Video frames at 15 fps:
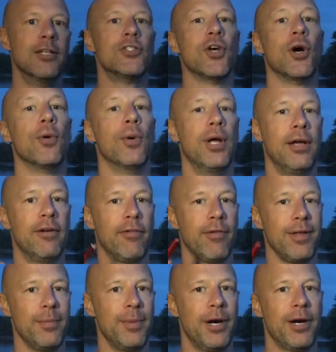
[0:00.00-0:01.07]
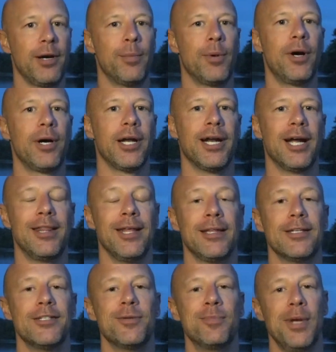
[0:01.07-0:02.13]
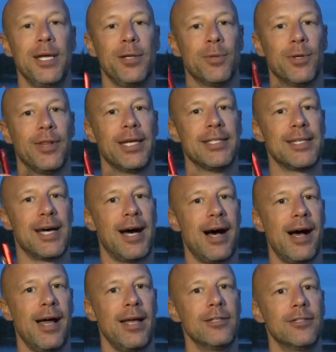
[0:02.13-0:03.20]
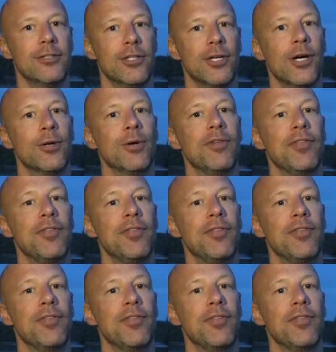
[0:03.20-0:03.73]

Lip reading: So for the American market, I think they should make one that's high low.